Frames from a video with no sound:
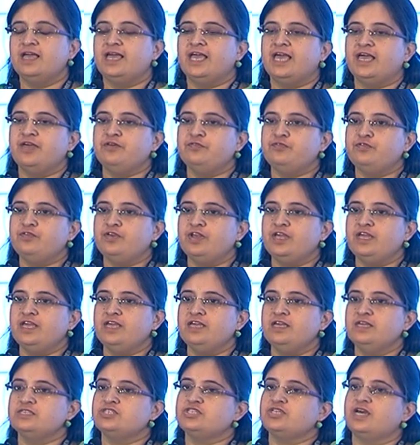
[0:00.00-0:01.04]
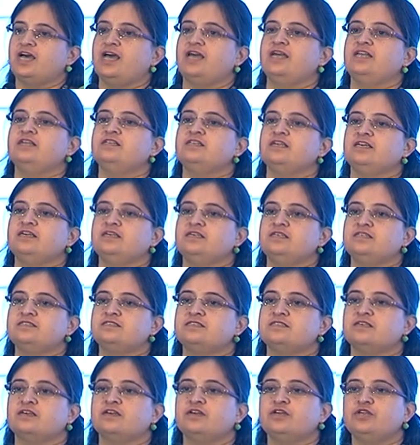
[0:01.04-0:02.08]
Every child
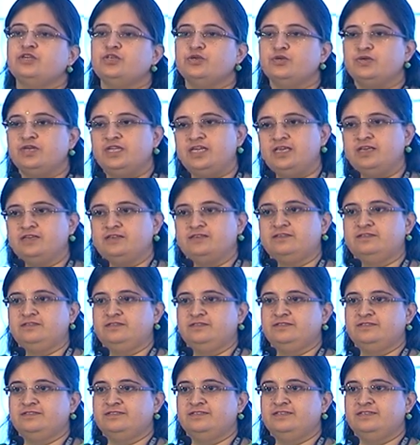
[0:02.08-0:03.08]
is unique.